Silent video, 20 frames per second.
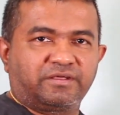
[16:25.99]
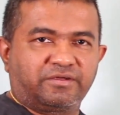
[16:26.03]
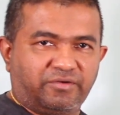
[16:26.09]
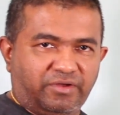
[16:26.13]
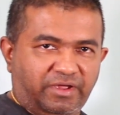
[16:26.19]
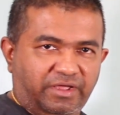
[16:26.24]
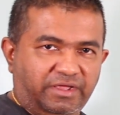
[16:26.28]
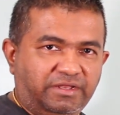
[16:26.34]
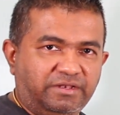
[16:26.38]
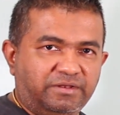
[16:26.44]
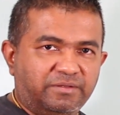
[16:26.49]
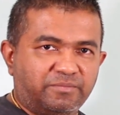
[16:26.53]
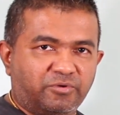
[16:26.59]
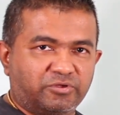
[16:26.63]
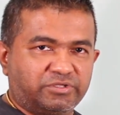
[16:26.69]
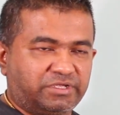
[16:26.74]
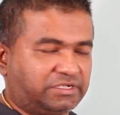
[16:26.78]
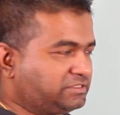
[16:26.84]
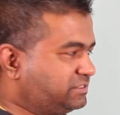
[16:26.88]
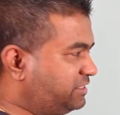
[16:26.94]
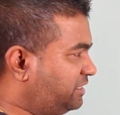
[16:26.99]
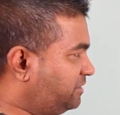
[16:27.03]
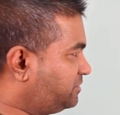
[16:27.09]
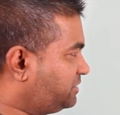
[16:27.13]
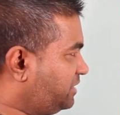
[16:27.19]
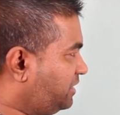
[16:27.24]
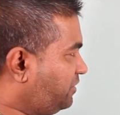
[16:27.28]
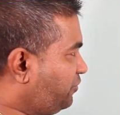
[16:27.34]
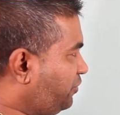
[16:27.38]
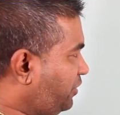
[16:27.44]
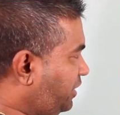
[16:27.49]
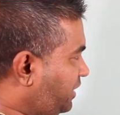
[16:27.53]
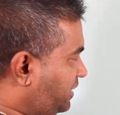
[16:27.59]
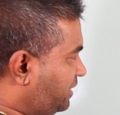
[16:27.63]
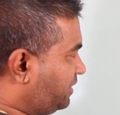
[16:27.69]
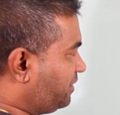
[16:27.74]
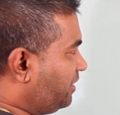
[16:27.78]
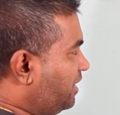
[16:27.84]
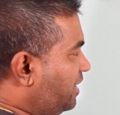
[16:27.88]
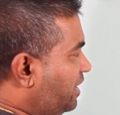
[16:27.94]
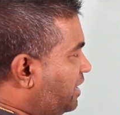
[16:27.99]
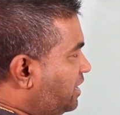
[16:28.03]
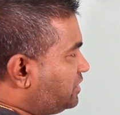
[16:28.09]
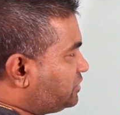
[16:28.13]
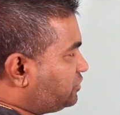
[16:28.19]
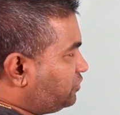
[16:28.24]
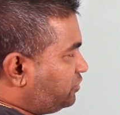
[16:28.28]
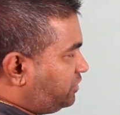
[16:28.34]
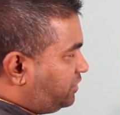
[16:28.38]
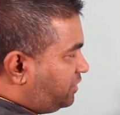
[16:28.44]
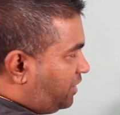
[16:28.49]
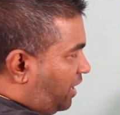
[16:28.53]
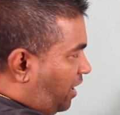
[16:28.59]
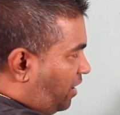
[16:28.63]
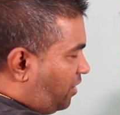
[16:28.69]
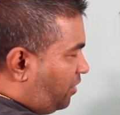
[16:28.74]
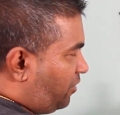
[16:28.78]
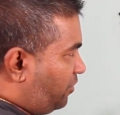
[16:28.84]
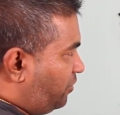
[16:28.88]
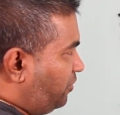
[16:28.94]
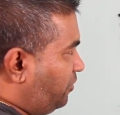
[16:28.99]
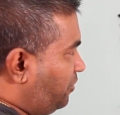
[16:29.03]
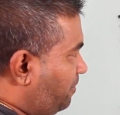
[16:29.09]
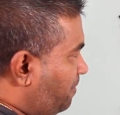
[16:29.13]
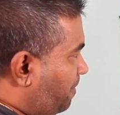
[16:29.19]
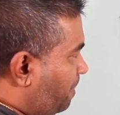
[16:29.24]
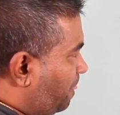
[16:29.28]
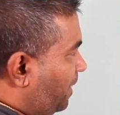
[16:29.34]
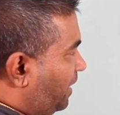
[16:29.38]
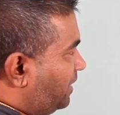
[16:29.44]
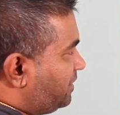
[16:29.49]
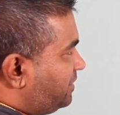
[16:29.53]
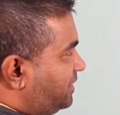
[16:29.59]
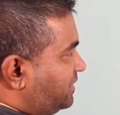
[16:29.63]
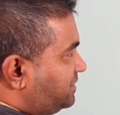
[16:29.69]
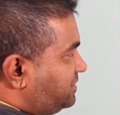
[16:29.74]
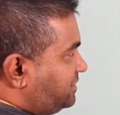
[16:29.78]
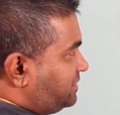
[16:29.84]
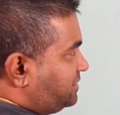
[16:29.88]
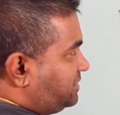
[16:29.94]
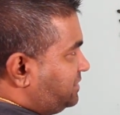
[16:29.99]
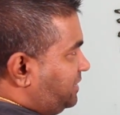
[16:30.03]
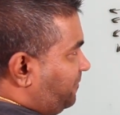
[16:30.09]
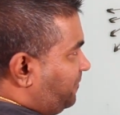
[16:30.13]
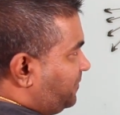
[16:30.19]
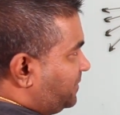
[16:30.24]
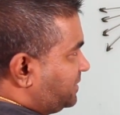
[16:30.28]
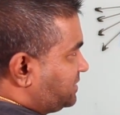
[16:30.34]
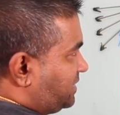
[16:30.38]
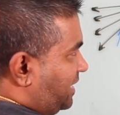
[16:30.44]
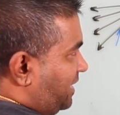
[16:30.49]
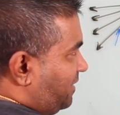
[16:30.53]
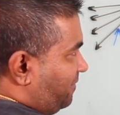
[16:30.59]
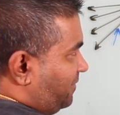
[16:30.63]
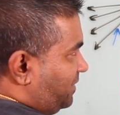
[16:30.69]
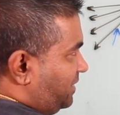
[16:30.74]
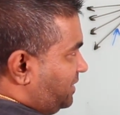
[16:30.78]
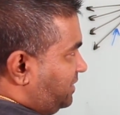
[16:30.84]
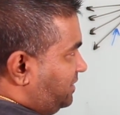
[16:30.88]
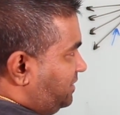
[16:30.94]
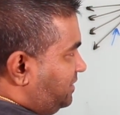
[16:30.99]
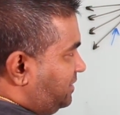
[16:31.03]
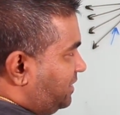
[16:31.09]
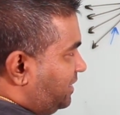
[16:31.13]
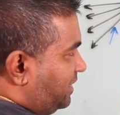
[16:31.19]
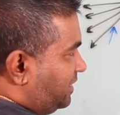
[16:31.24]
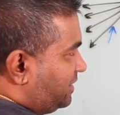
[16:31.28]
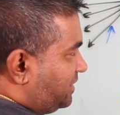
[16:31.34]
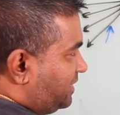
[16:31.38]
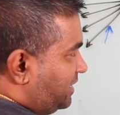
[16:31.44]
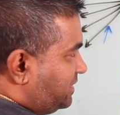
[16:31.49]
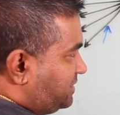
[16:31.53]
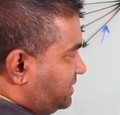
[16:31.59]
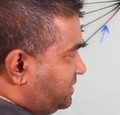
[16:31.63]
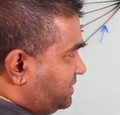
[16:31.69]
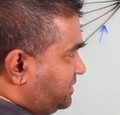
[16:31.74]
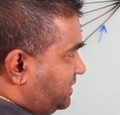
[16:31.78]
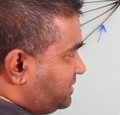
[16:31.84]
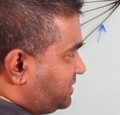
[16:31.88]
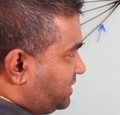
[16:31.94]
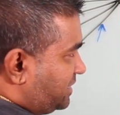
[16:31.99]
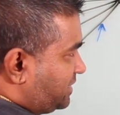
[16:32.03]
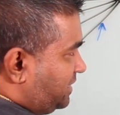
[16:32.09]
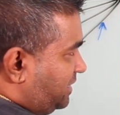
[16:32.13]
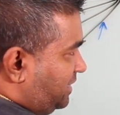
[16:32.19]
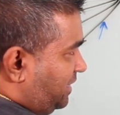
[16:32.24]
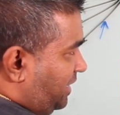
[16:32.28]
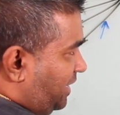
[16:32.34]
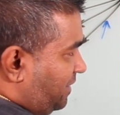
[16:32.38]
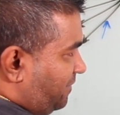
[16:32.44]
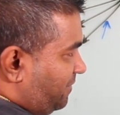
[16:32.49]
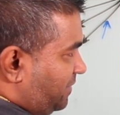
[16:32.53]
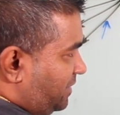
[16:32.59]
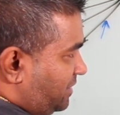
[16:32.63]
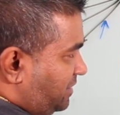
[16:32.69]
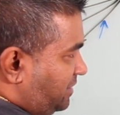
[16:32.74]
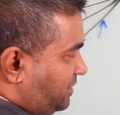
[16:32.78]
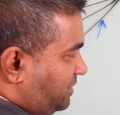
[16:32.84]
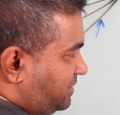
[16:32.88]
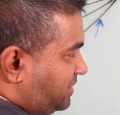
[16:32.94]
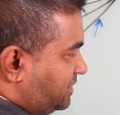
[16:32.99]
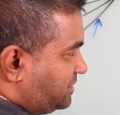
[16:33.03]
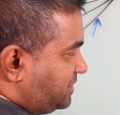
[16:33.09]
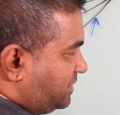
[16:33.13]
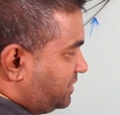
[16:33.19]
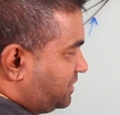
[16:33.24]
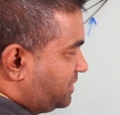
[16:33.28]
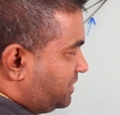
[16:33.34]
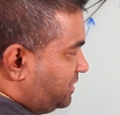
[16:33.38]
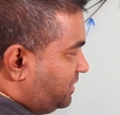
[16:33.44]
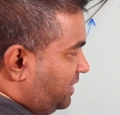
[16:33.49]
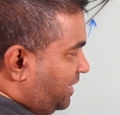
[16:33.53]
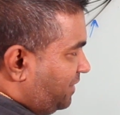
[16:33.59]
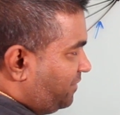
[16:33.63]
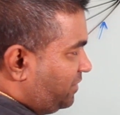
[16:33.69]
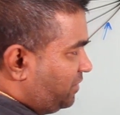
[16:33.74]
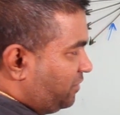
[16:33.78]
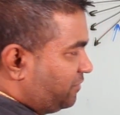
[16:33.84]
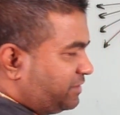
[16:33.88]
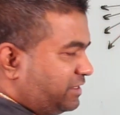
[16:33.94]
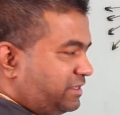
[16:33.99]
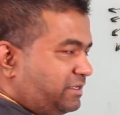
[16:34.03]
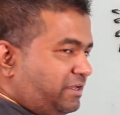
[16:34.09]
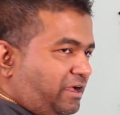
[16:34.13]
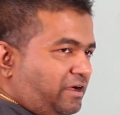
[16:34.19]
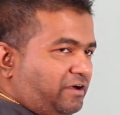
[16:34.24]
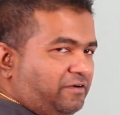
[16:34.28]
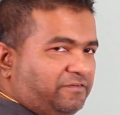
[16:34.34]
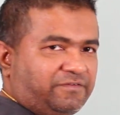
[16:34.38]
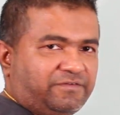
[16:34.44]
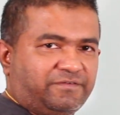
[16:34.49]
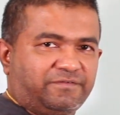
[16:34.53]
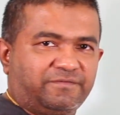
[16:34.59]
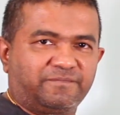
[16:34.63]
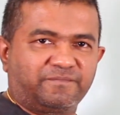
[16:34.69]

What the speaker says: right? Project, teams and training. So now this is the first level, this is the second level, this is the third level of the graph,